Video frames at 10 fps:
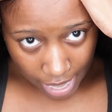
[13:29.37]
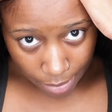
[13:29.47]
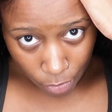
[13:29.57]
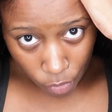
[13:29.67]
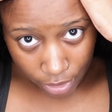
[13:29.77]

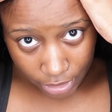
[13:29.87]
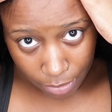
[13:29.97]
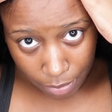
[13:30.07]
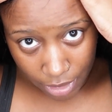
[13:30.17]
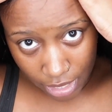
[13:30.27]
I'm going
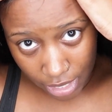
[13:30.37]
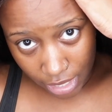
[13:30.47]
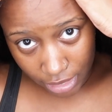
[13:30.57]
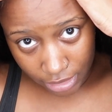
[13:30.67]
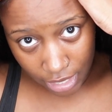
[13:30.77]
to
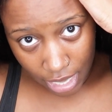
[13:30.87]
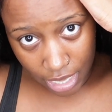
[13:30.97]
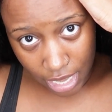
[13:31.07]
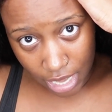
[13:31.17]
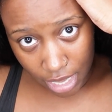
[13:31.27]
be
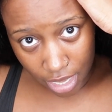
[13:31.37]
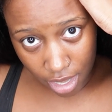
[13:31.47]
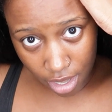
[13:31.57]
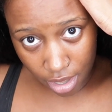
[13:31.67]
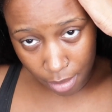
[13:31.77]

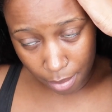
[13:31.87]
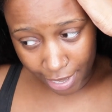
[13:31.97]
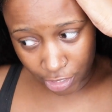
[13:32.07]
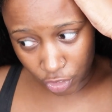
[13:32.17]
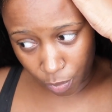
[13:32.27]
taking
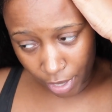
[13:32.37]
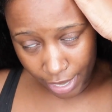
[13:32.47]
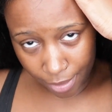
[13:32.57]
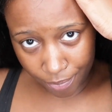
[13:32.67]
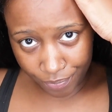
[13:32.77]
my
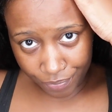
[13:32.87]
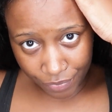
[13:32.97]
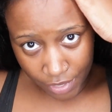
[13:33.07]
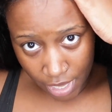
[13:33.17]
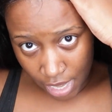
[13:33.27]
spray
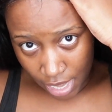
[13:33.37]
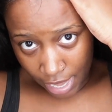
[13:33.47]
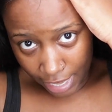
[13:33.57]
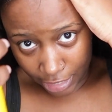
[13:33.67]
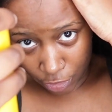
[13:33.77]

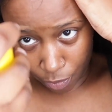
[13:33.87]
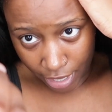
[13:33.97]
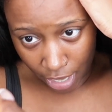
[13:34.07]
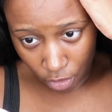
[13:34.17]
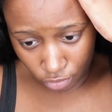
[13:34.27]
and
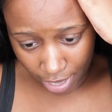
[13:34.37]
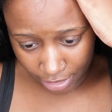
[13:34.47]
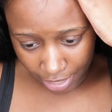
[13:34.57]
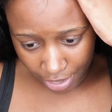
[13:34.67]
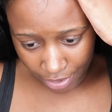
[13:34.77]
spraying it
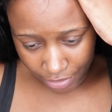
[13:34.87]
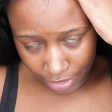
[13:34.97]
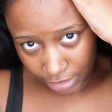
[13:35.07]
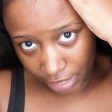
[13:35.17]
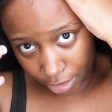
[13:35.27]
right there in
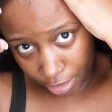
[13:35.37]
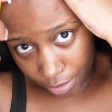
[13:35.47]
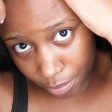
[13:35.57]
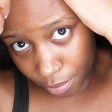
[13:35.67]
the center,